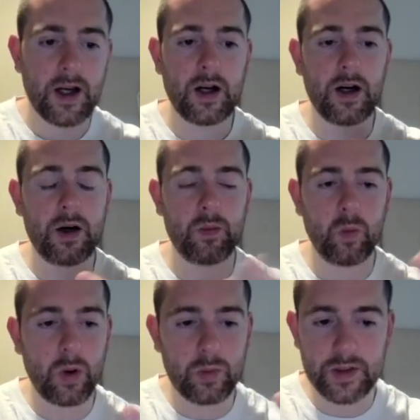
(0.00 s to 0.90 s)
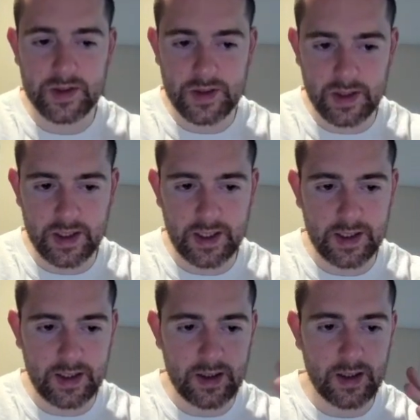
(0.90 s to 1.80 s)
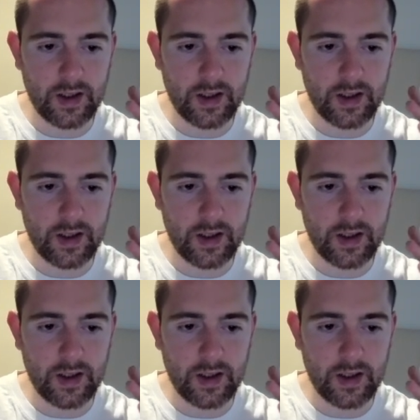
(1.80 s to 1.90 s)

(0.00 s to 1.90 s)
What was the,